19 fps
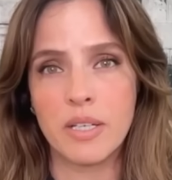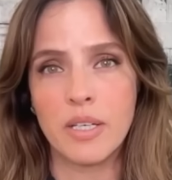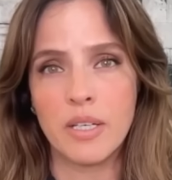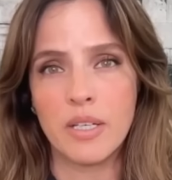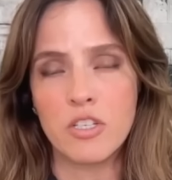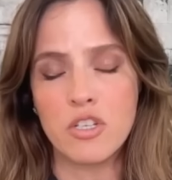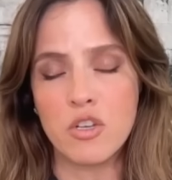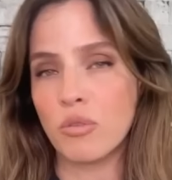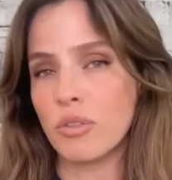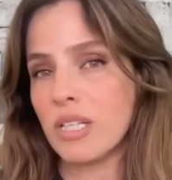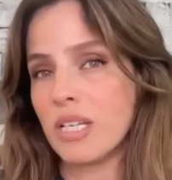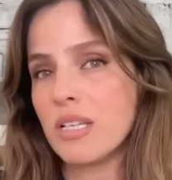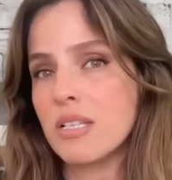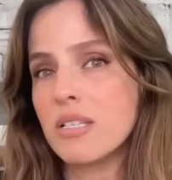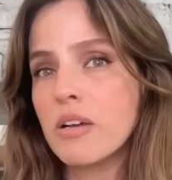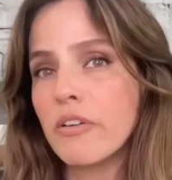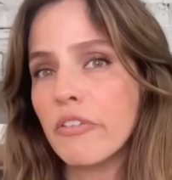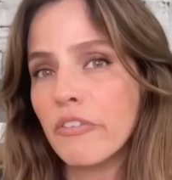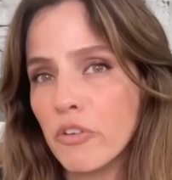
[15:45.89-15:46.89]
So these
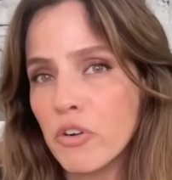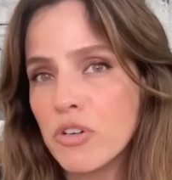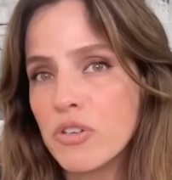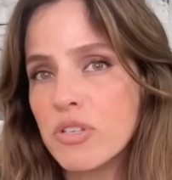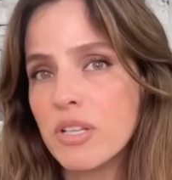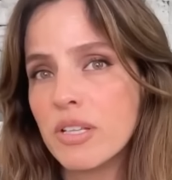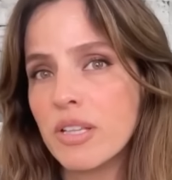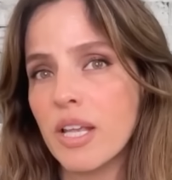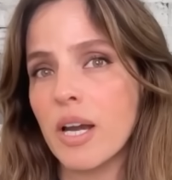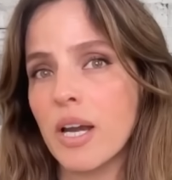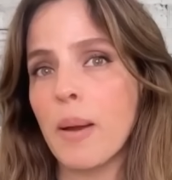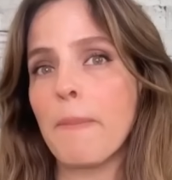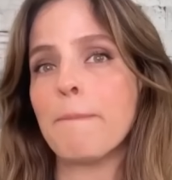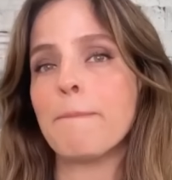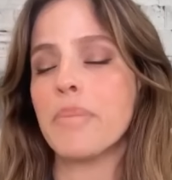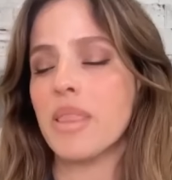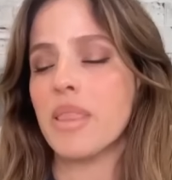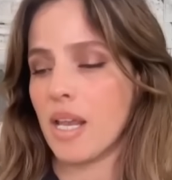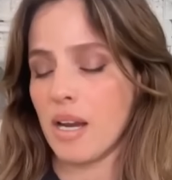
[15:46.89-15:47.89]
are forces
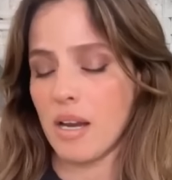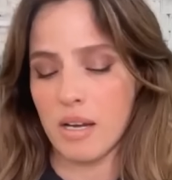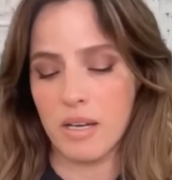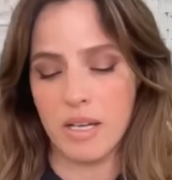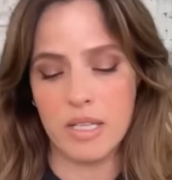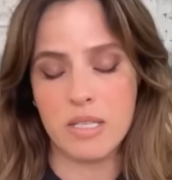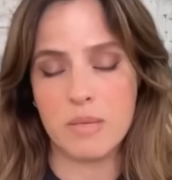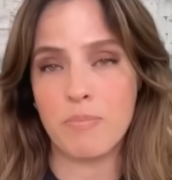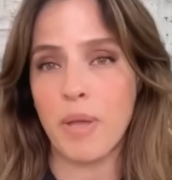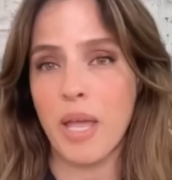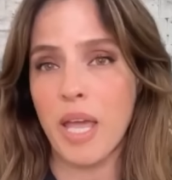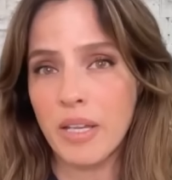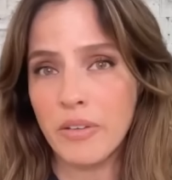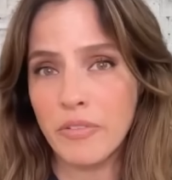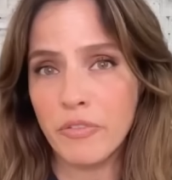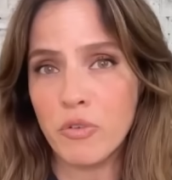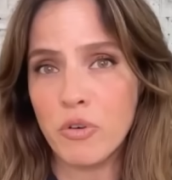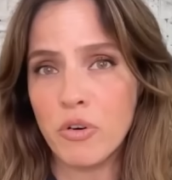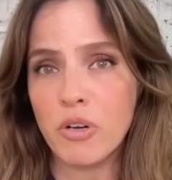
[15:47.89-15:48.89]
that are it's paid
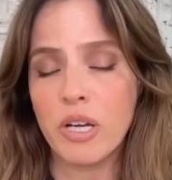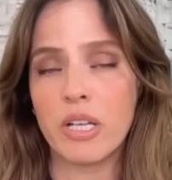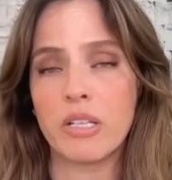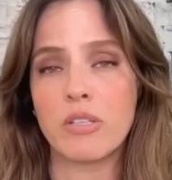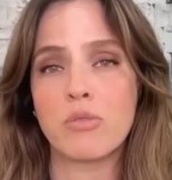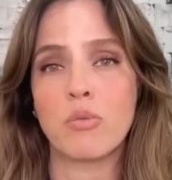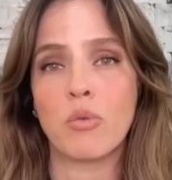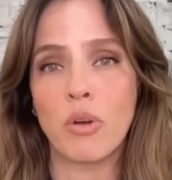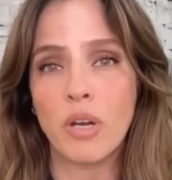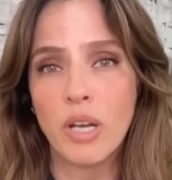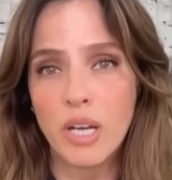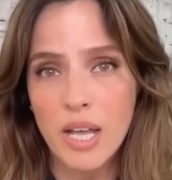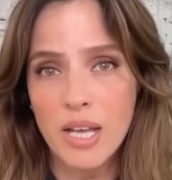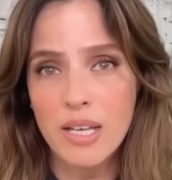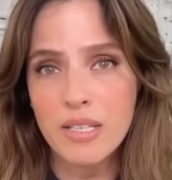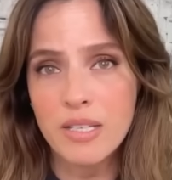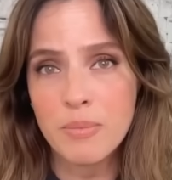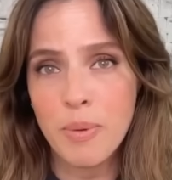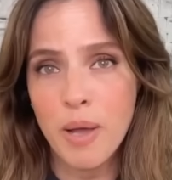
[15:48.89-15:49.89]
for, it's
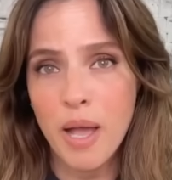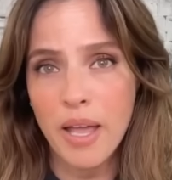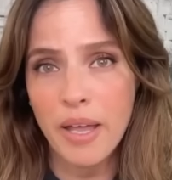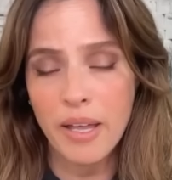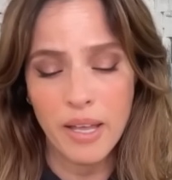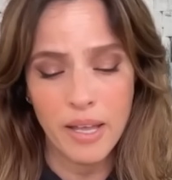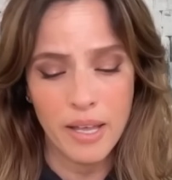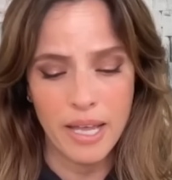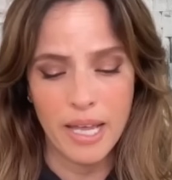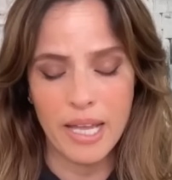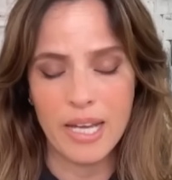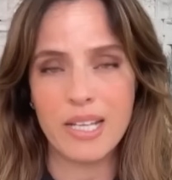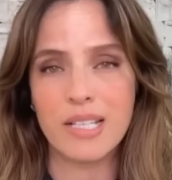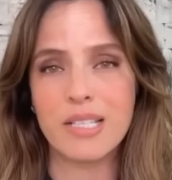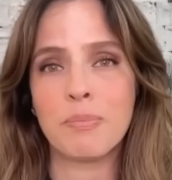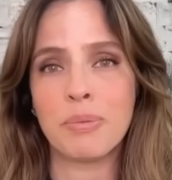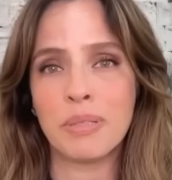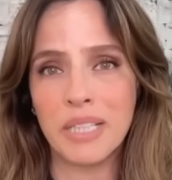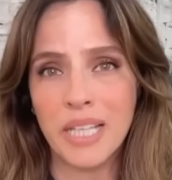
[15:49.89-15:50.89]
organized by, and it's
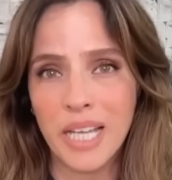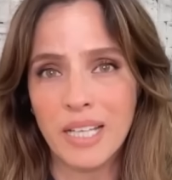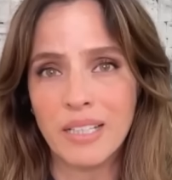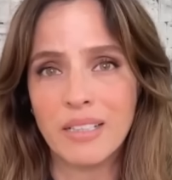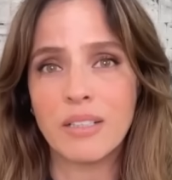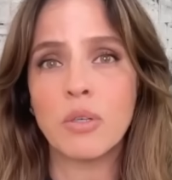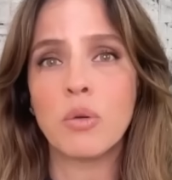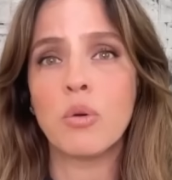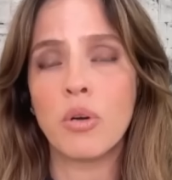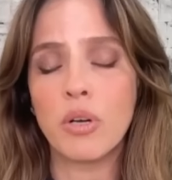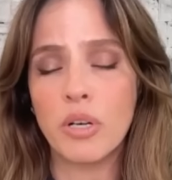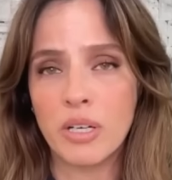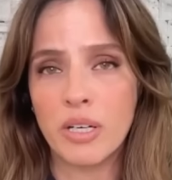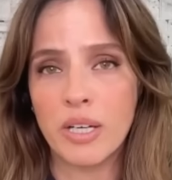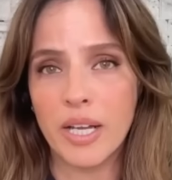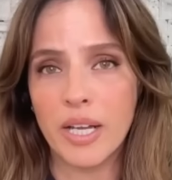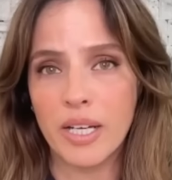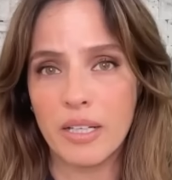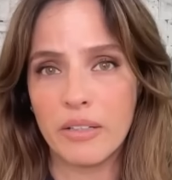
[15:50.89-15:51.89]
planned and
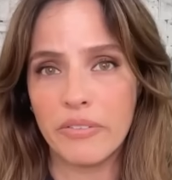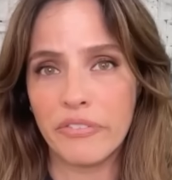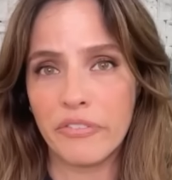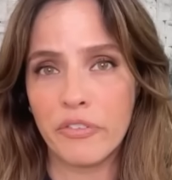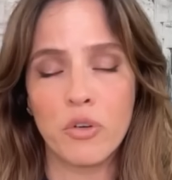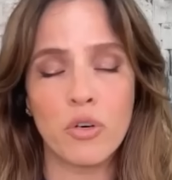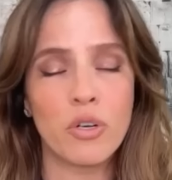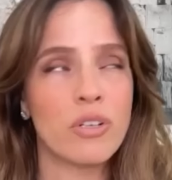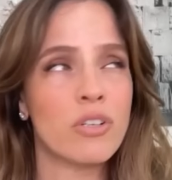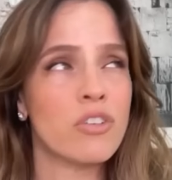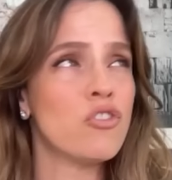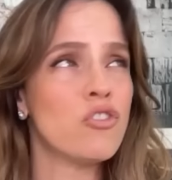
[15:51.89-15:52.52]
coordinated for